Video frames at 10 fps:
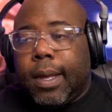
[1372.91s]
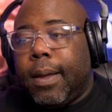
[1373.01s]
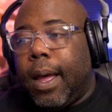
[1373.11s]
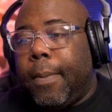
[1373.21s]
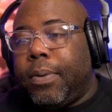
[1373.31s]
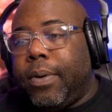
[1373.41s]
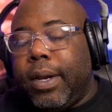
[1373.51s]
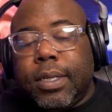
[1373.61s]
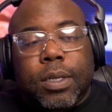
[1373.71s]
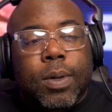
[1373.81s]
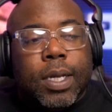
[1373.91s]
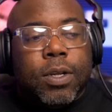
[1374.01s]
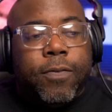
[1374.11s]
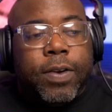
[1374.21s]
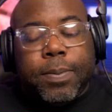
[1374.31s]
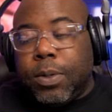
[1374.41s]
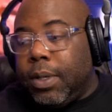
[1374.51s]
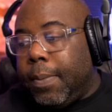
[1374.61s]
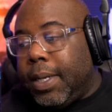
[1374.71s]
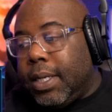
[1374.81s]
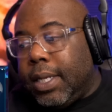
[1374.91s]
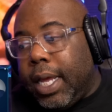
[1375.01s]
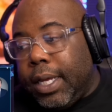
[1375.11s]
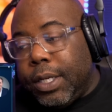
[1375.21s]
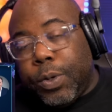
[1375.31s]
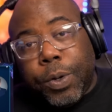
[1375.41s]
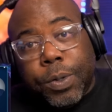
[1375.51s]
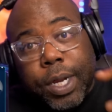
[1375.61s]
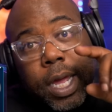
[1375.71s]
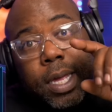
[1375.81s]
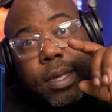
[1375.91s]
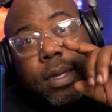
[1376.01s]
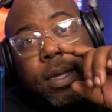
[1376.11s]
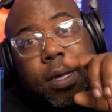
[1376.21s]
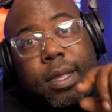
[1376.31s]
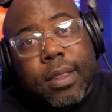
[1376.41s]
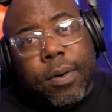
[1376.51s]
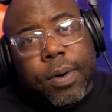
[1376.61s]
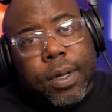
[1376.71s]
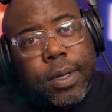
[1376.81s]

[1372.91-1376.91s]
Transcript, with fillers: Um, but all right, listen, you guys all have an absolutely amazing day. Enjoy your day thoroughly.